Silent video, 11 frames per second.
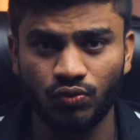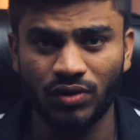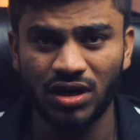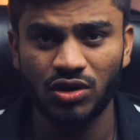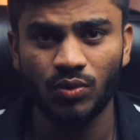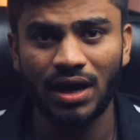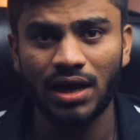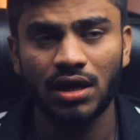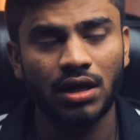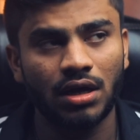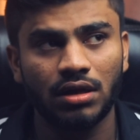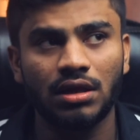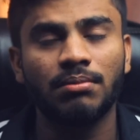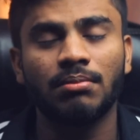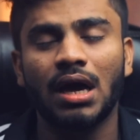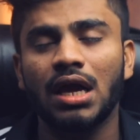One UI,
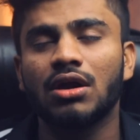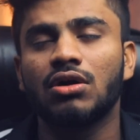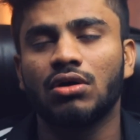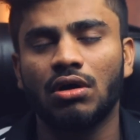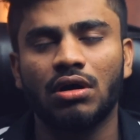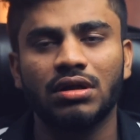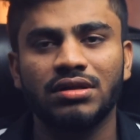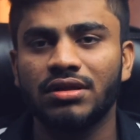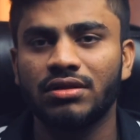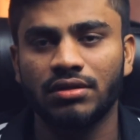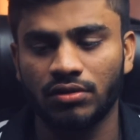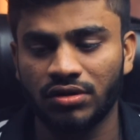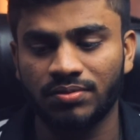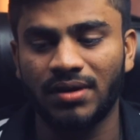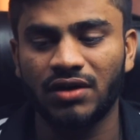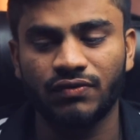then my god, this
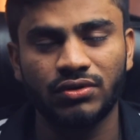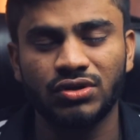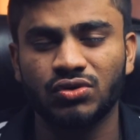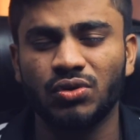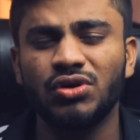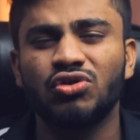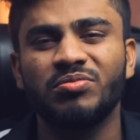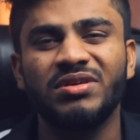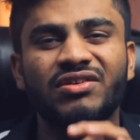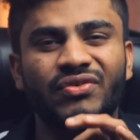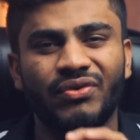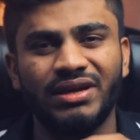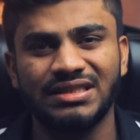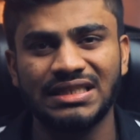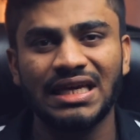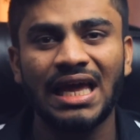smartphone is going to be
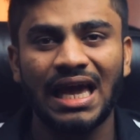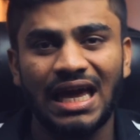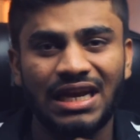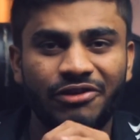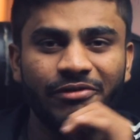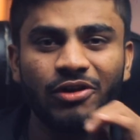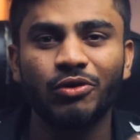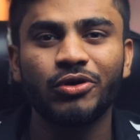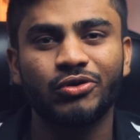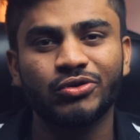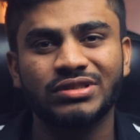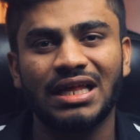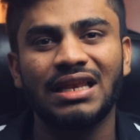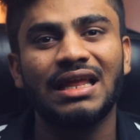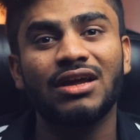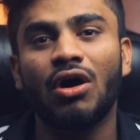crazy and it will going to
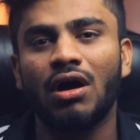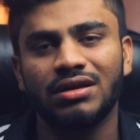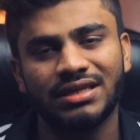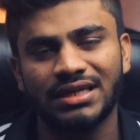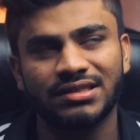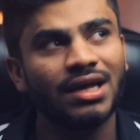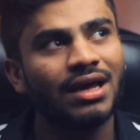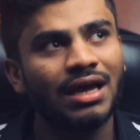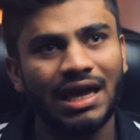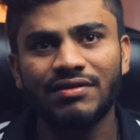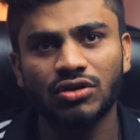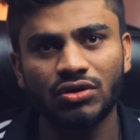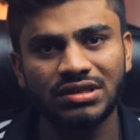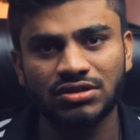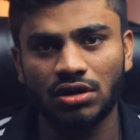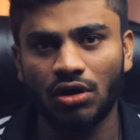sell like hotcakes, even though
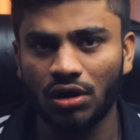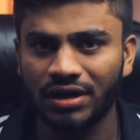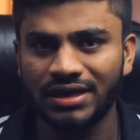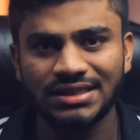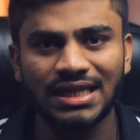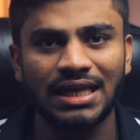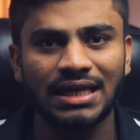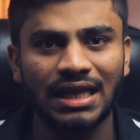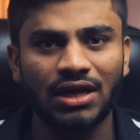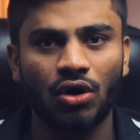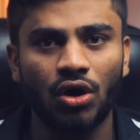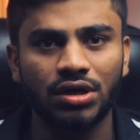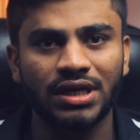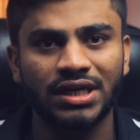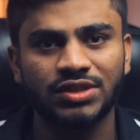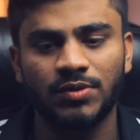it is already selling like
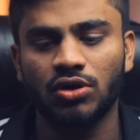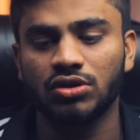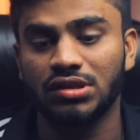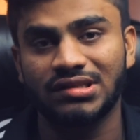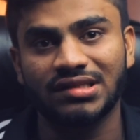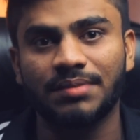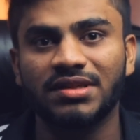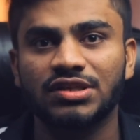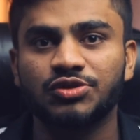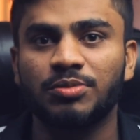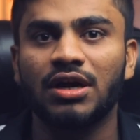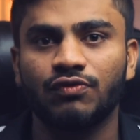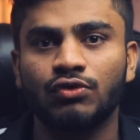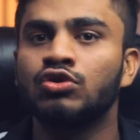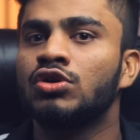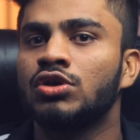hotcakes because it's a Samsung
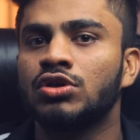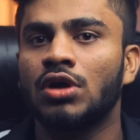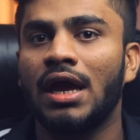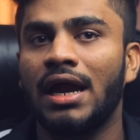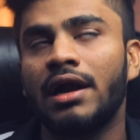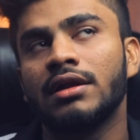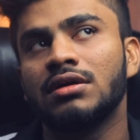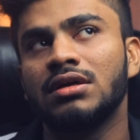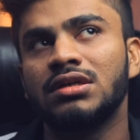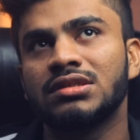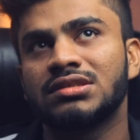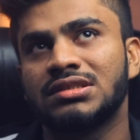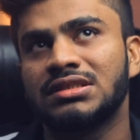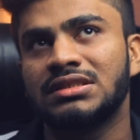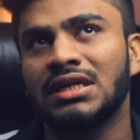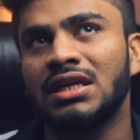smartphone and it is
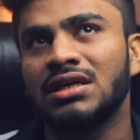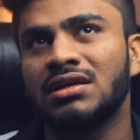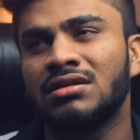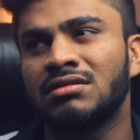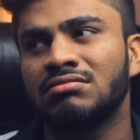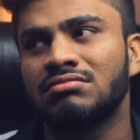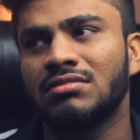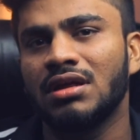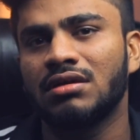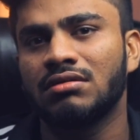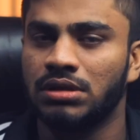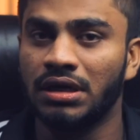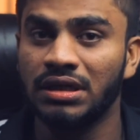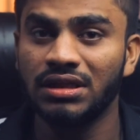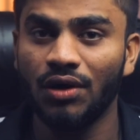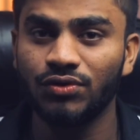selling in like
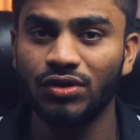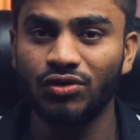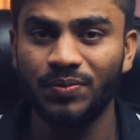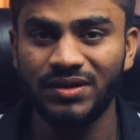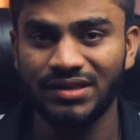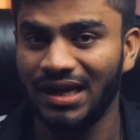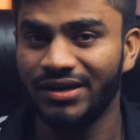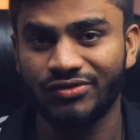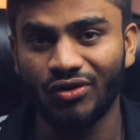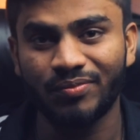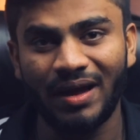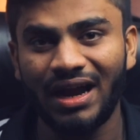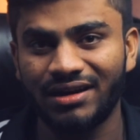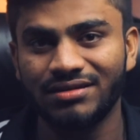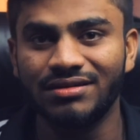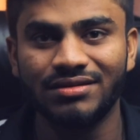13,000 rupees and it's not
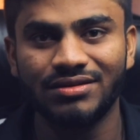bad.